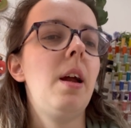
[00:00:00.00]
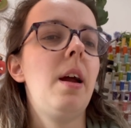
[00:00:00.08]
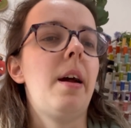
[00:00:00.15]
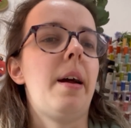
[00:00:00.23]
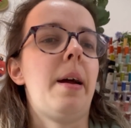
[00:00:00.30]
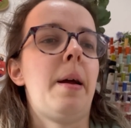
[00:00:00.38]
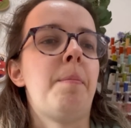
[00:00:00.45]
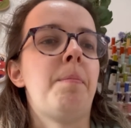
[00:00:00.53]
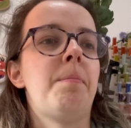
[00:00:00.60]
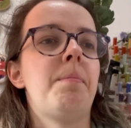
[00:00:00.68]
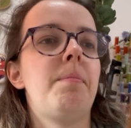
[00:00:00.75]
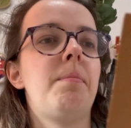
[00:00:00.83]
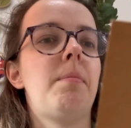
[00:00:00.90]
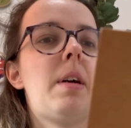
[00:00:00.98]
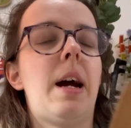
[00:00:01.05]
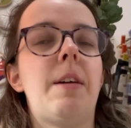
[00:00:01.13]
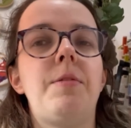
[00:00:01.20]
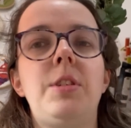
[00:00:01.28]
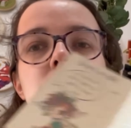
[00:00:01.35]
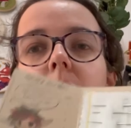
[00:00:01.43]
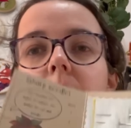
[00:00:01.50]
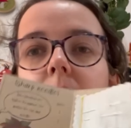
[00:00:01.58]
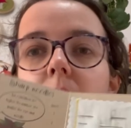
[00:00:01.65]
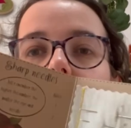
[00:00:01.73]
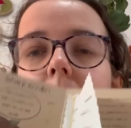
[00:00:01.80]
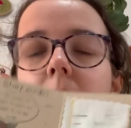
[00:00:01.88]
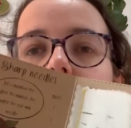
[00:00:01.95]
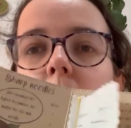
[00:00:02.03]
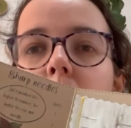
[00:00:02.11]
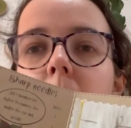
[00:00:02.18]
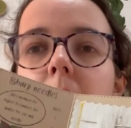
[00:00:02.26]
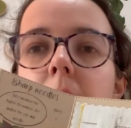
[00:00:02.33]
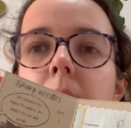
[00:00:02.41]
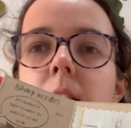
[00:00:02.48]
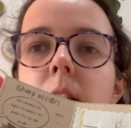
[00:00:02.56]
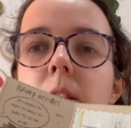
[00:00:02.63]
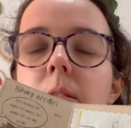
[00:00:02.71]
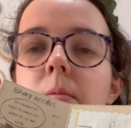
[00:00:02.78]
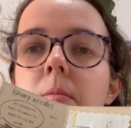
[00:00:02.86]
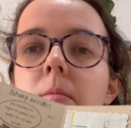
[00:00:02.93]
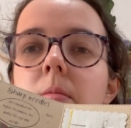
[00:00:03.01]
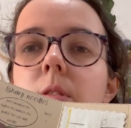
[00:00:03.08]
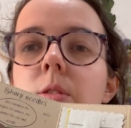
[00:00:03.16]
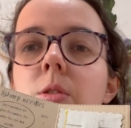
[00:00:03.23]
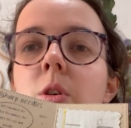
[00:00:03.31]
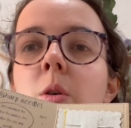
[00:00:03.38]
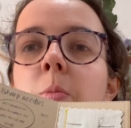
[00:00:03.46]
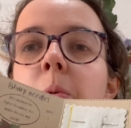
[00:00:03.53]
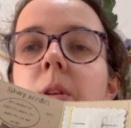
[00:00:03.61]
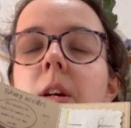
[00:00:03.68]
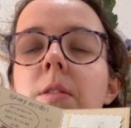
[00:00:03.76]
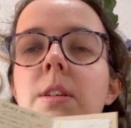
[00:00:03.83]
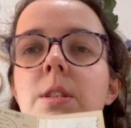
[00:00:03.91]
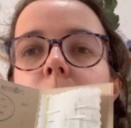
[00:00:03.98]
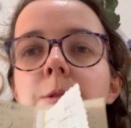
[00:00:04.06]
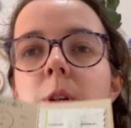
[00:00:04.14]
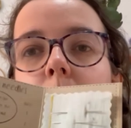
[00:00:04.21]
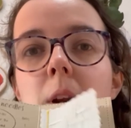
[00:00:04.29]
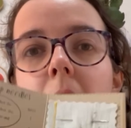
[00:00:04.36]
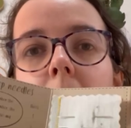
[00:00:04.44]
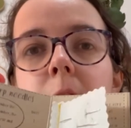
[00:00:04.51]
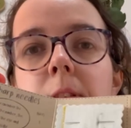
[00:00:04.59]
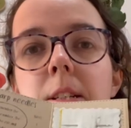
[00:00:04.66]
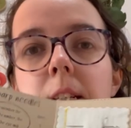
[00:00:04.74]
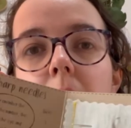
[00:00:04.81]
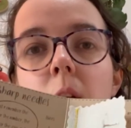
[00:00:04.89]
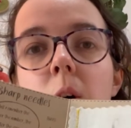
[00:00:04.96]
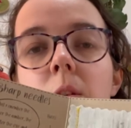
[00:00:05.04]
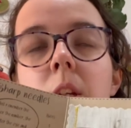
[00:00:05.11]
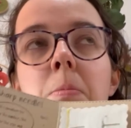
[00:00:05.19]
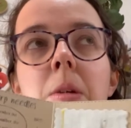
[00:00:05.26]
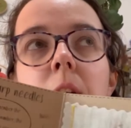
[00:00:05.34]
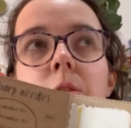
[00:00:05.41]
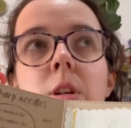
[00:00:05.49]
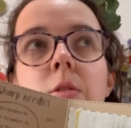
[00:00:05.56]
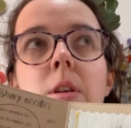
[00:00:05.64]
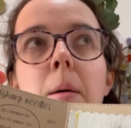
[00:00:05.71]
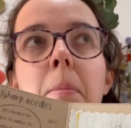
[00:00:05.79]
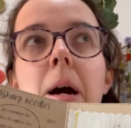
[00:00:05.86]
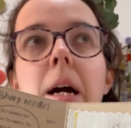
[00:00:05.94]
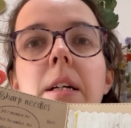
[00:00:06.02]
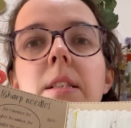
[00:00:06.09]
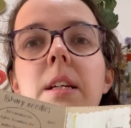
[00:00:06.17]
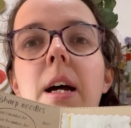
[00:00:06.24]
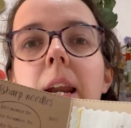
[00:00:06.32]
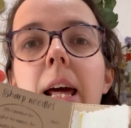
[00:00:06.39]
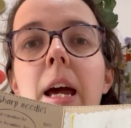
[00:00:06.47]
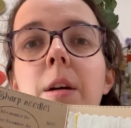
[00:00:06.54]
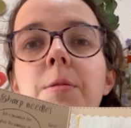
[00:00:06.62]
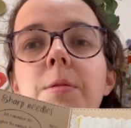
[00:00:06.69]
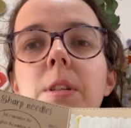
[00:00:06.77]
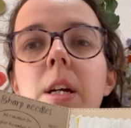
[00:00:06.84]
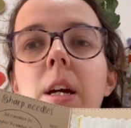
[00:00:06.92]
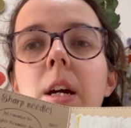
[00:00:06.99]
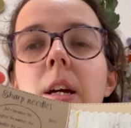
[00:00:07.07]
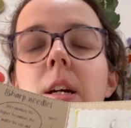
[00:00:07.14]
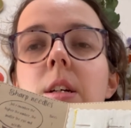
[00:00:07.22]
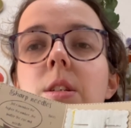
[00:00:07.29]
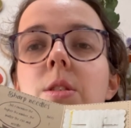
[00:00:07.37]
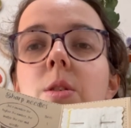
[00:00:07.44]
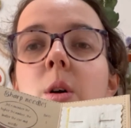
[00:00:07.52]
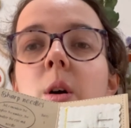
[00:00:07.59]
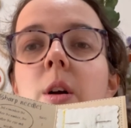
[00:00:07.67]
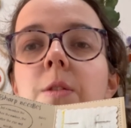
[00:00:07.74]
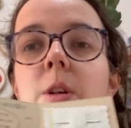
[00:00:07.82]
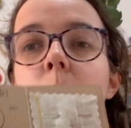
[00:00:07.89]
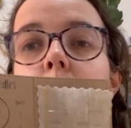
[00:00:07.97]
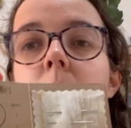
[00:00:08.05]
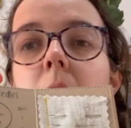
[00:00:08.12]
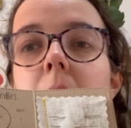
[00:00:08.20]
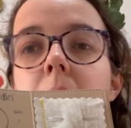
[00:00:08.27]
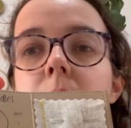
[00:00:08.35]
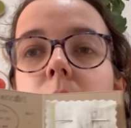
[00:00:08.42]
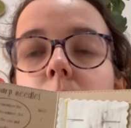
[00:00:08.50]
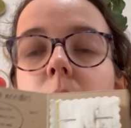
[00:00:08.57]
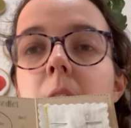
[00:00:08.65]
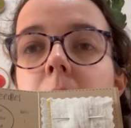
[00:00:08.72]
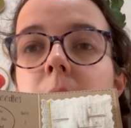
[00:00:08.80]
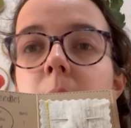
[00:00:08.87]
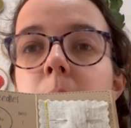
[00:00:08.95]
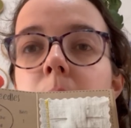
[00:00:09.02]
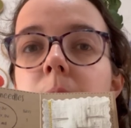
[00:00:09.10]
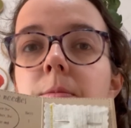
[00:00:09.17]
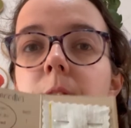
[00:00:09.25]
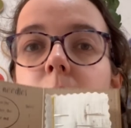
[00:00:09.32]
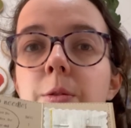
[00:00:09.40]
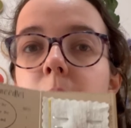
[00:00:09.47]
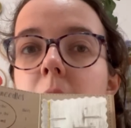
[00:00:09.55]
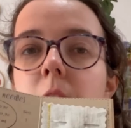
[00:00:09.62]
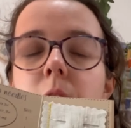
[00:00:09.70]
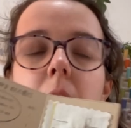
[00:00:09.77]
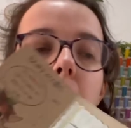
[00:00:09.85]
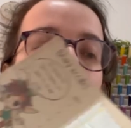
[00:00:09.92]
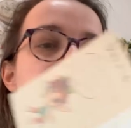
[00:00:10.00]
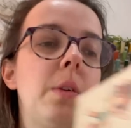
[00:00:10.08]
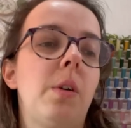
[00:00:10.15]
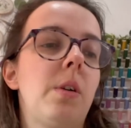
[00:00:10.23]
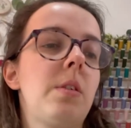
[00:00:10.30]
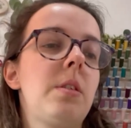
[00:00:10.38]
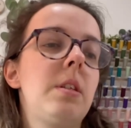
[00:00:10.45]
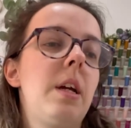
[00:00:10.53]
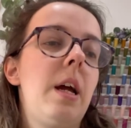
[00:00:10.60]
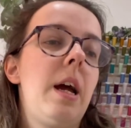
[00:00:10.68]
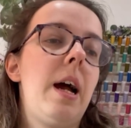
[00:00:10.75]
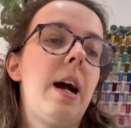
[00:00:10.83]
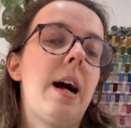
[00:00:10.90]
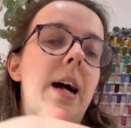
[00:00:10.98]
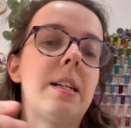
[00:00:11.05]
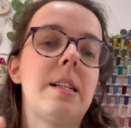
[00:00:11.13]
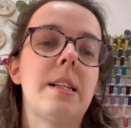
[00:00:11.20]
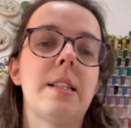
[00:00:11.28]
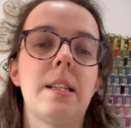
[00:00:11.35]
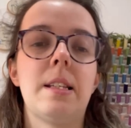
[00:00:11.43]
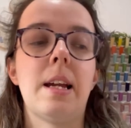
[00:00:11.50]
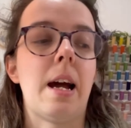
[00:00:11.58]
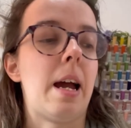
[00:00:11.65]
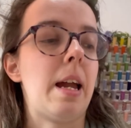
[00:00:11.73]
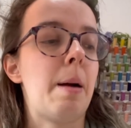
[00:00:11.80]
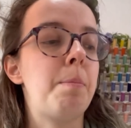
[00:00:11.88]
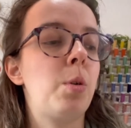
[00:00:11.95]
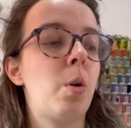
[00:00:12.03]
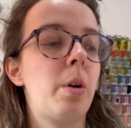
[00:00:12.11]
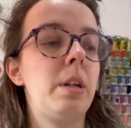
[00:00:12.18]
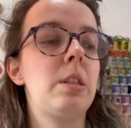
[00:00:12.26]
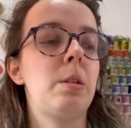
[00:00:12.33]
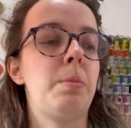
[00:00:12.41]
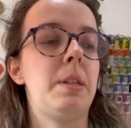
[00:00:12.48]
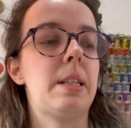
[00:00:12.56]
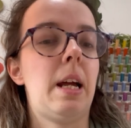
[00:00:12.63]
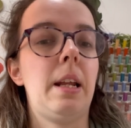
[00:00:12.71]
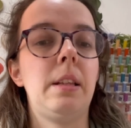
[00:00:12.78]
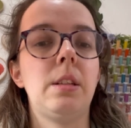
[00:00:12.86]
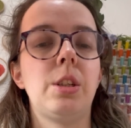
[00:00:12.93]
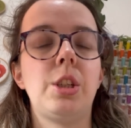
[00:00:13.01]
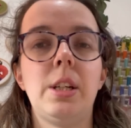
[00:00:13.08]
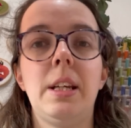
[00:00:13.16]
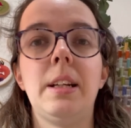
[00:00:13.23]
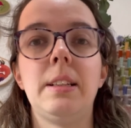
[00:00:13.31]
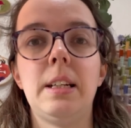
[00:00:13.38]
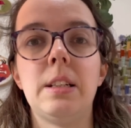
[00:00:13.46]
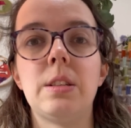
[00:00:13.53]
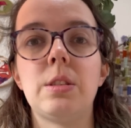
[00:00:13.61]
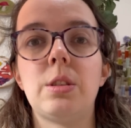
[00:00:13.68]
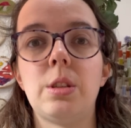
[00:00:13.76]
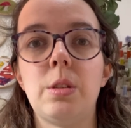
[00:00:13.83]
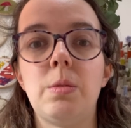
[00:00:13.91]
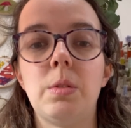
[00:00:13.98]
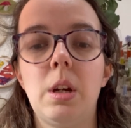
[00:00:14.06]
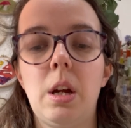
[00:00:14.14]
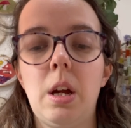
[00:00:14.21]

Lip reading: I've just discontinued these, so but there is a few left still on the mystery grab bags that are left. So if you would like to try them, feel free to try one of those. And as I say, I am going to be selling the chenille needles soon